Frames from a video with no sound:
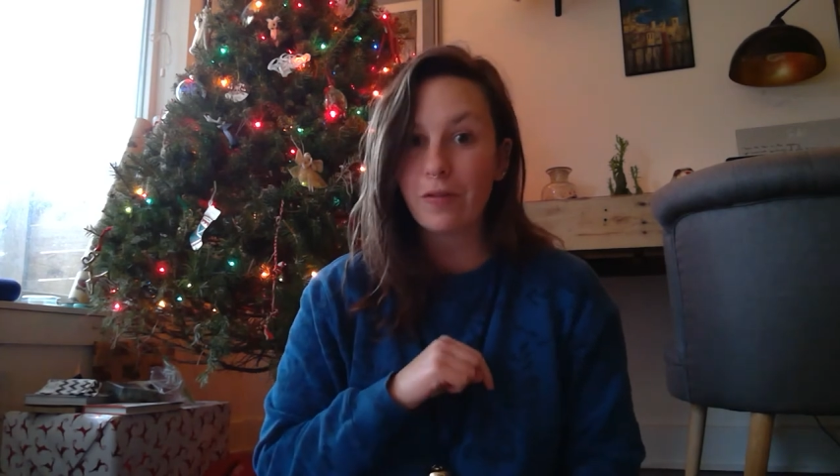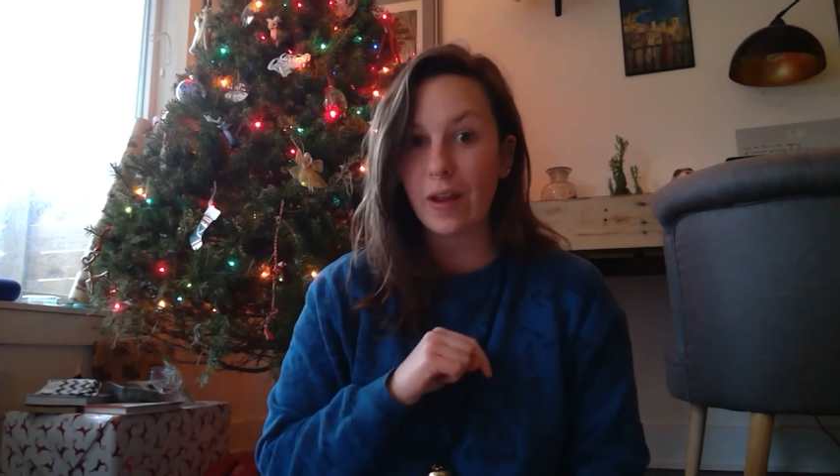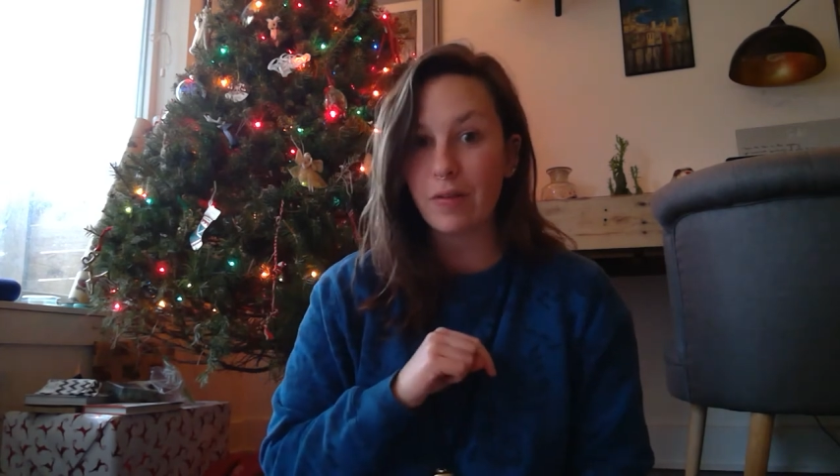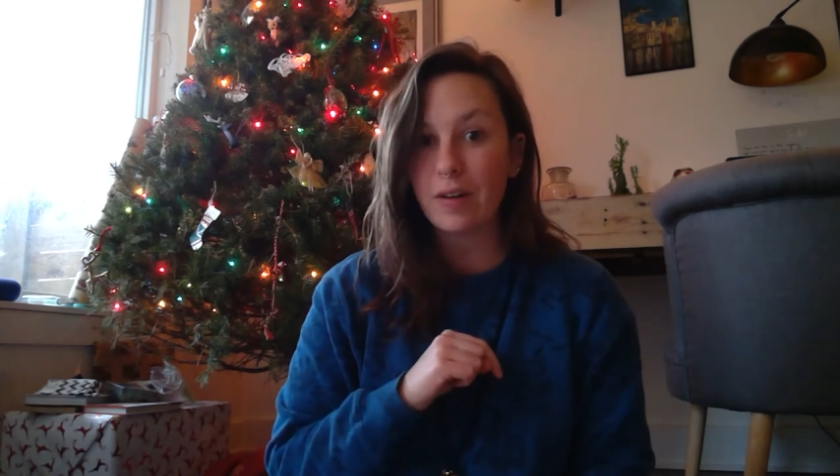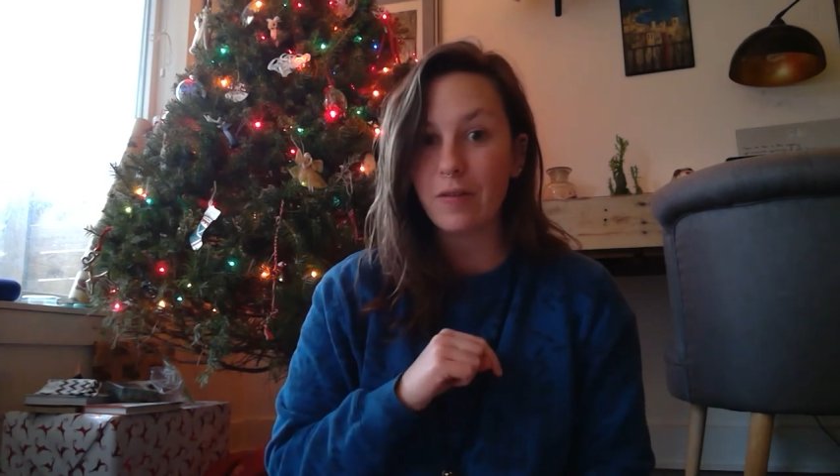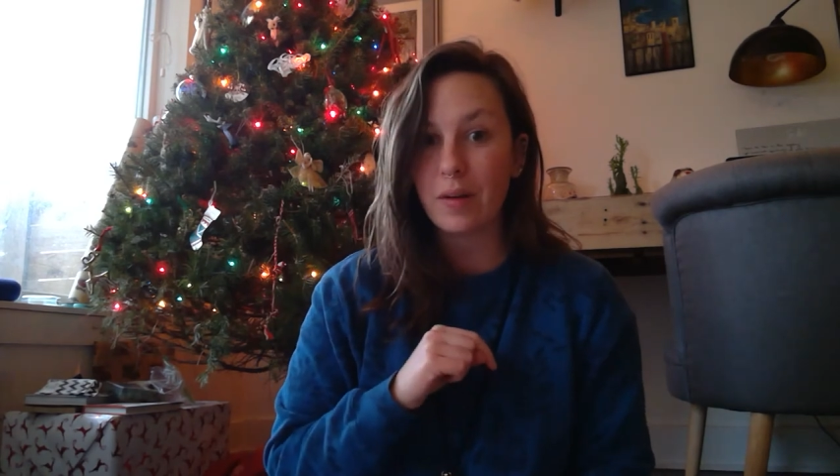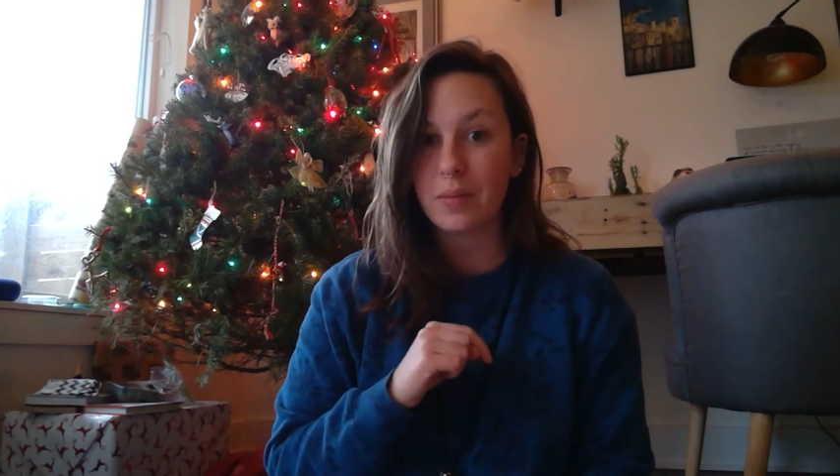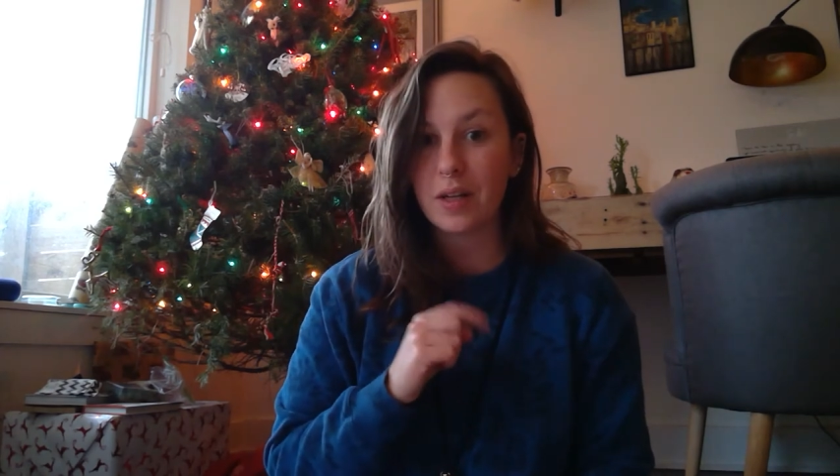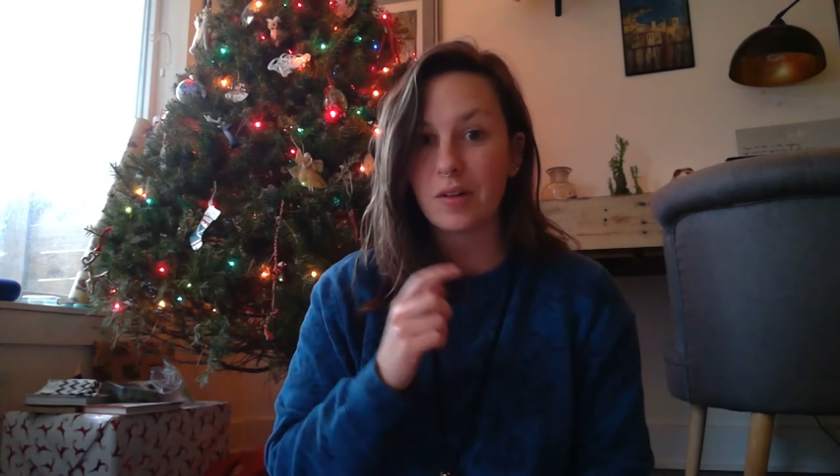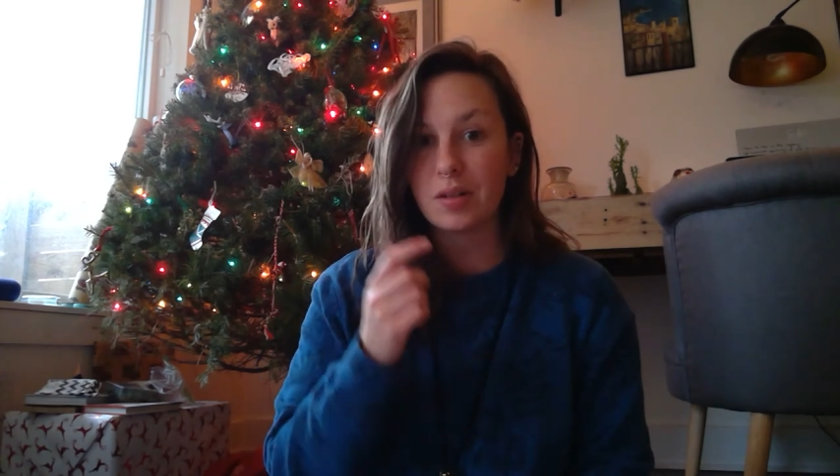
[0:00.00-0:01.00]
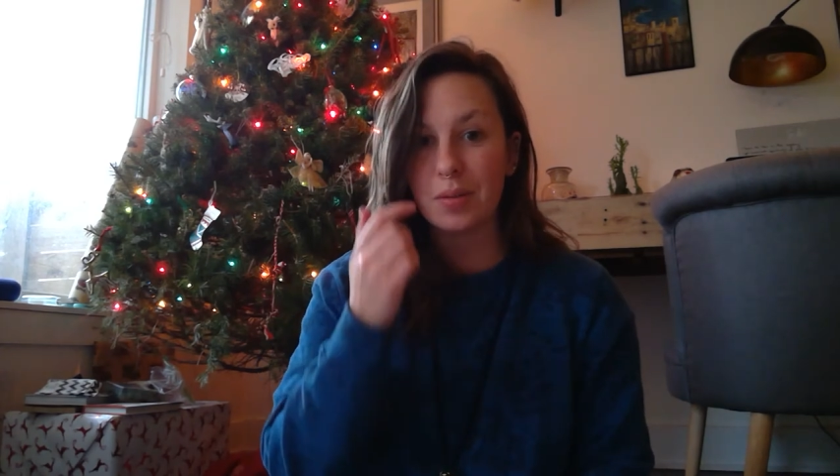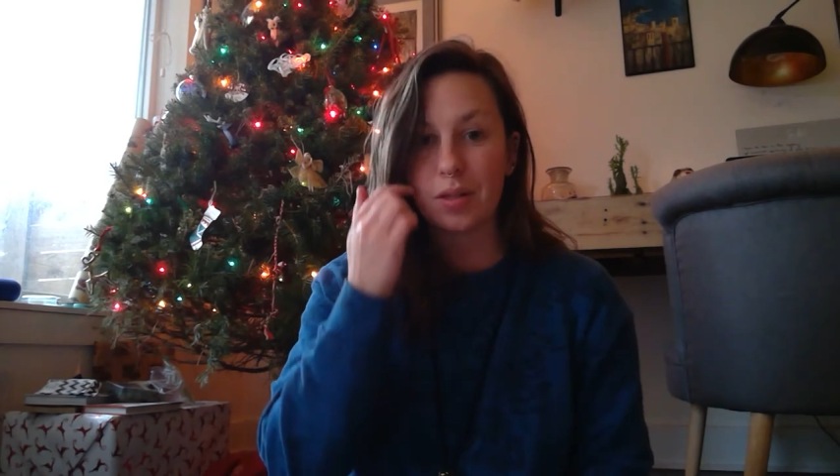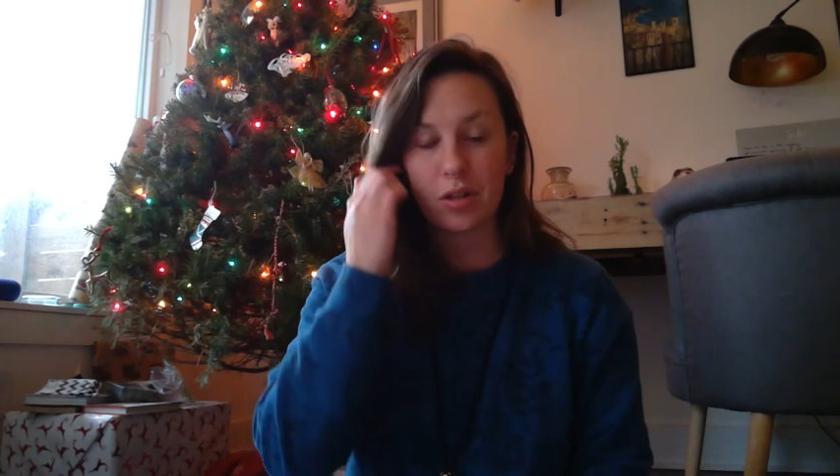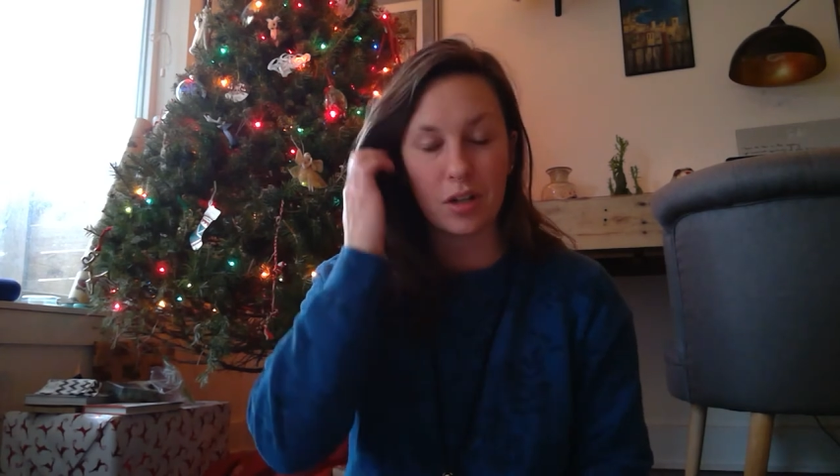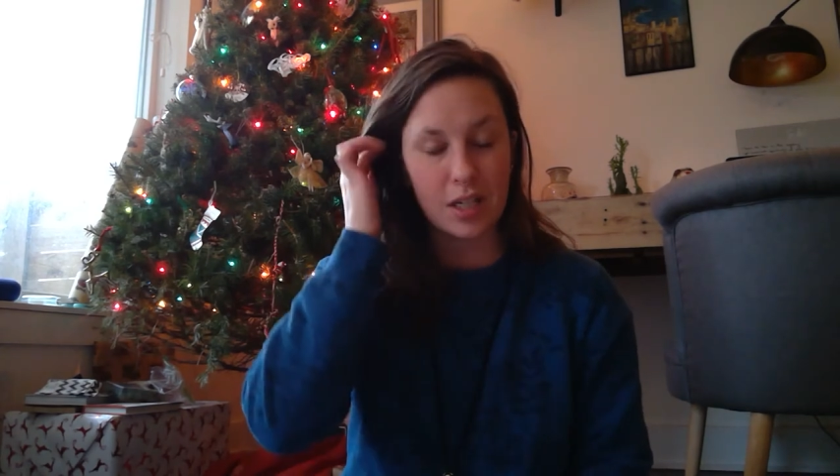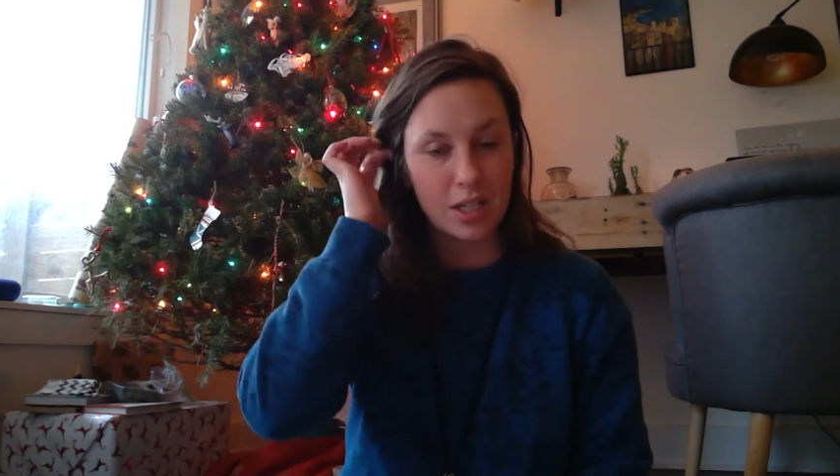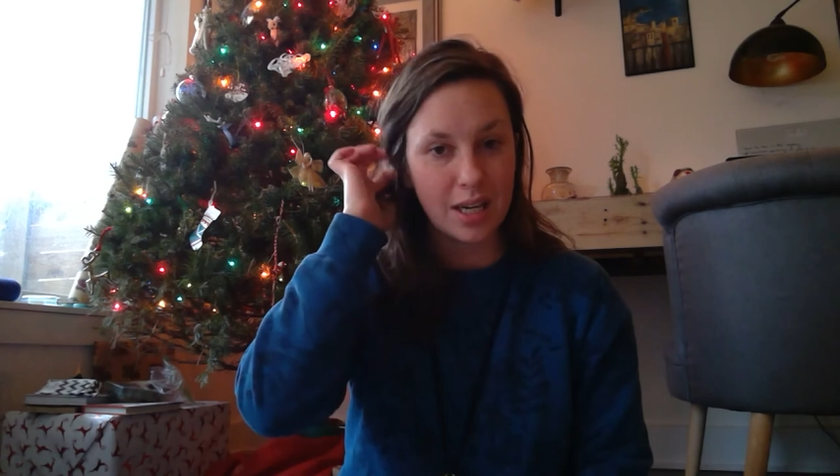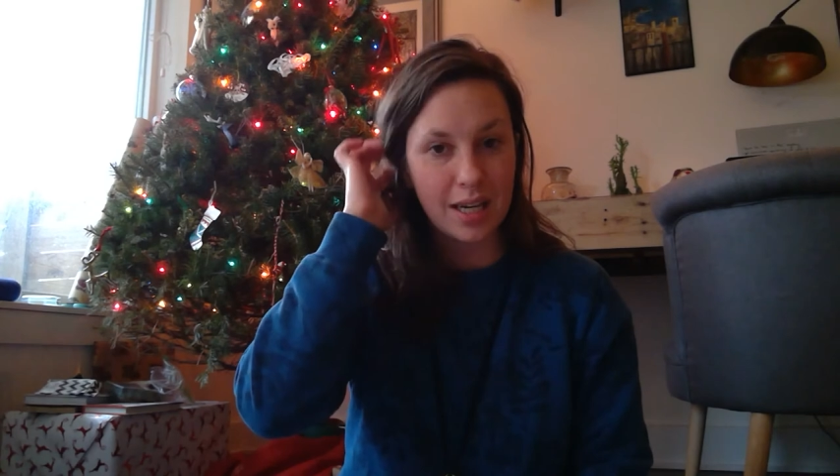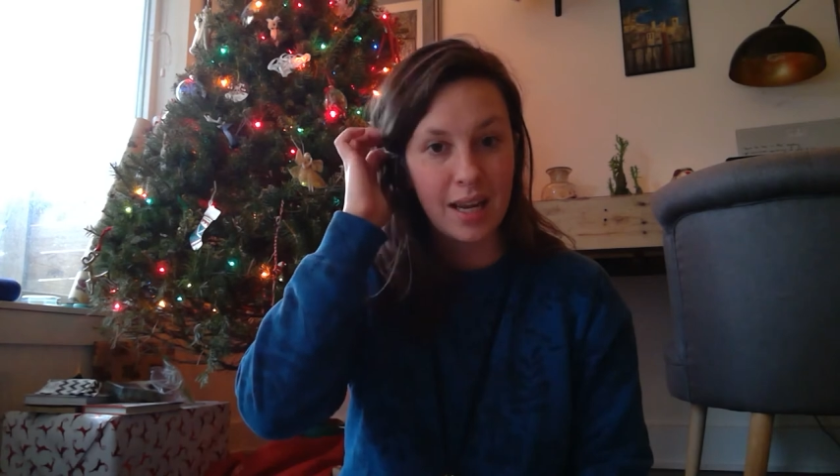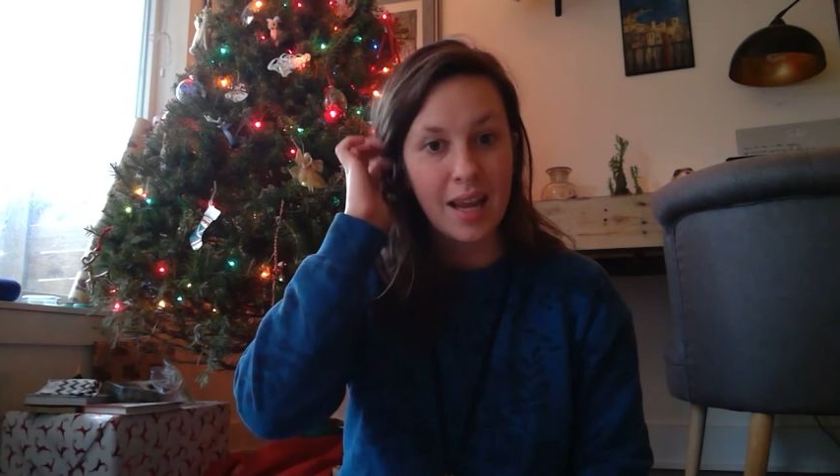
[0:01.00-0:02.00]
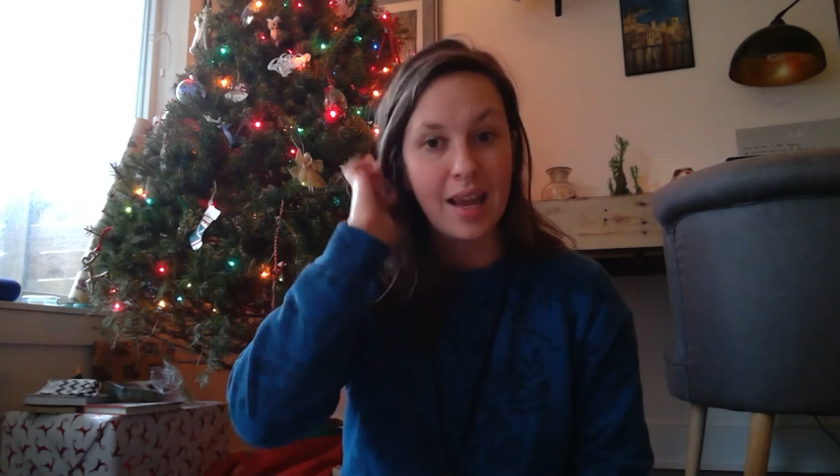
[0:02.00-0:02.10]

favorite family Christmas tradition.